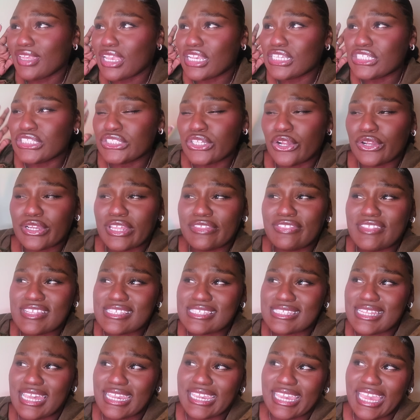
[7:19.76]
started
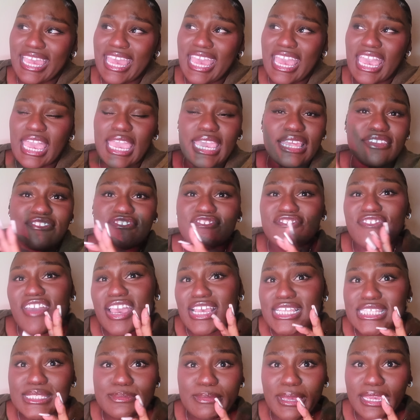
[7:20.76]
this, like,
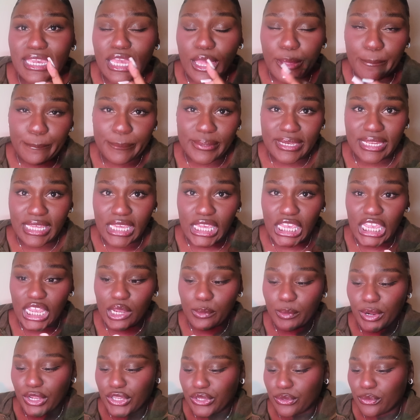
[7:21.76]
investment company
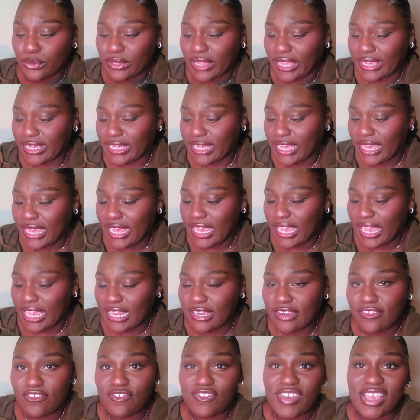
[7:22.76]
where you, like,
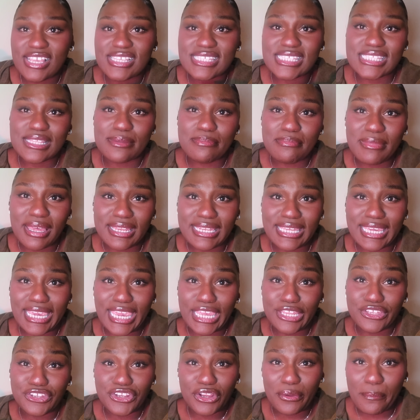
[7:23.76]
invest the money
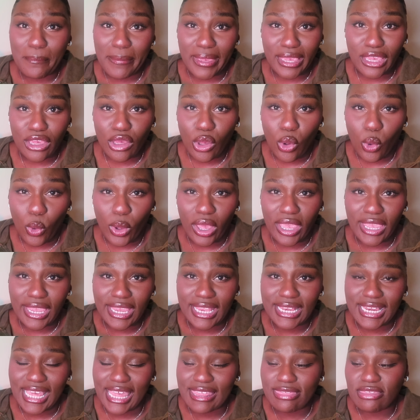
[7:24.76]
in your
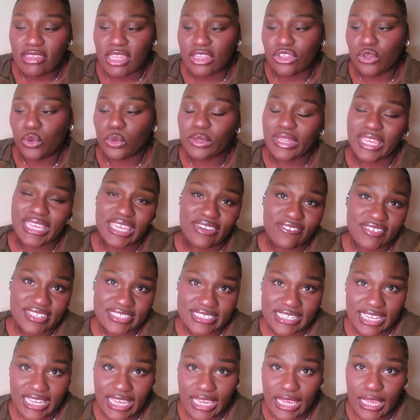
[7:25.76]
Bitcoin and then you, like, give it
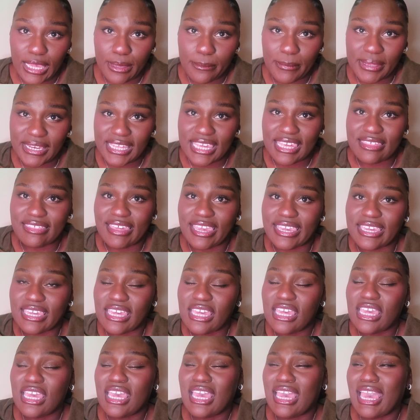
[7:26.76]
to him and he, like,
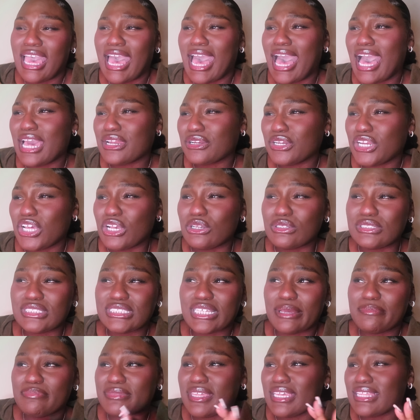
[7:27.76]
I don't know,
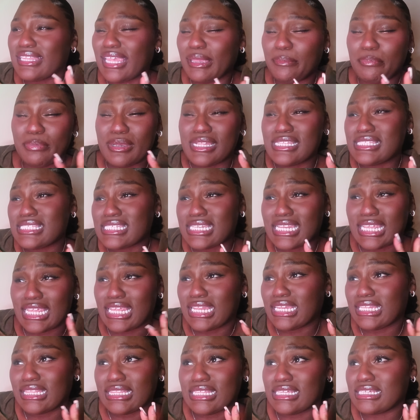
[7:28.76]
something, like, puts it
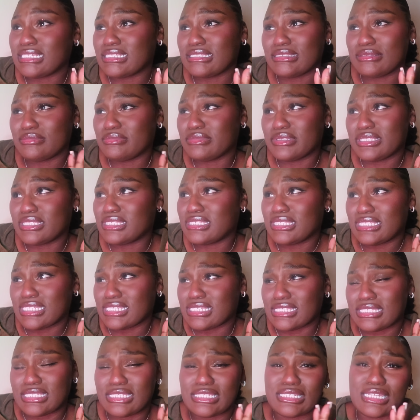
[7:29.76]
in the
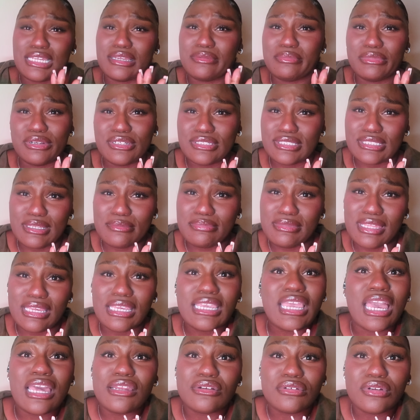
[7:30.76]
system or something.
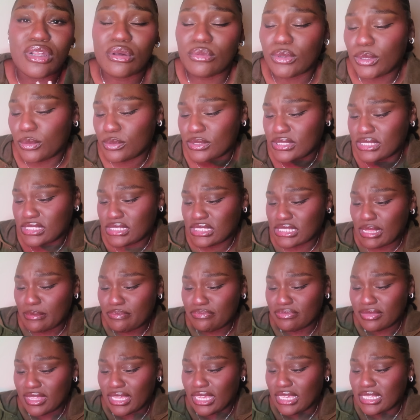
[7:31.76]
I don't know. It was
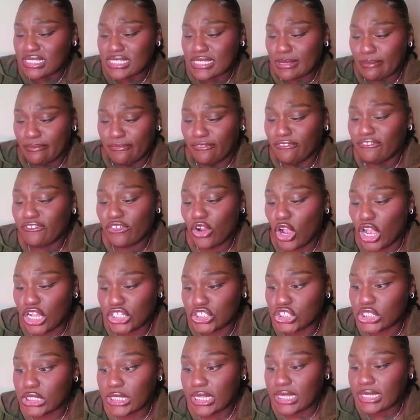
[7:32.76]
something, some
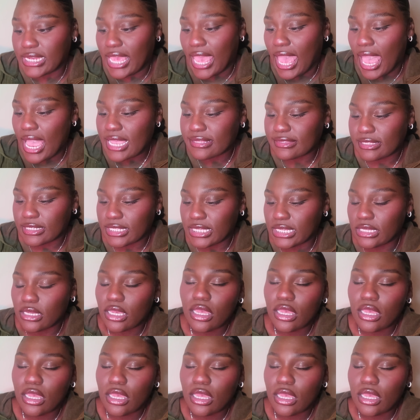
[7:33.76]
fraudulent act that